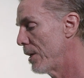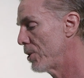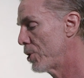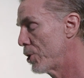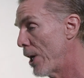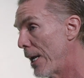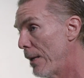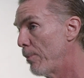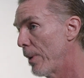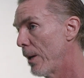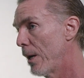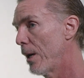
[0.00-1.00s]

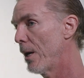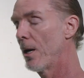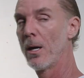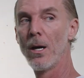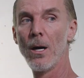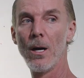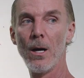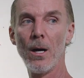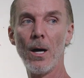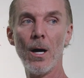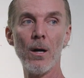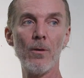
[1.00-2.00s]
shape
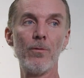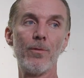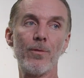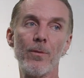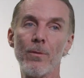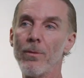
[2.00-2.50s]
of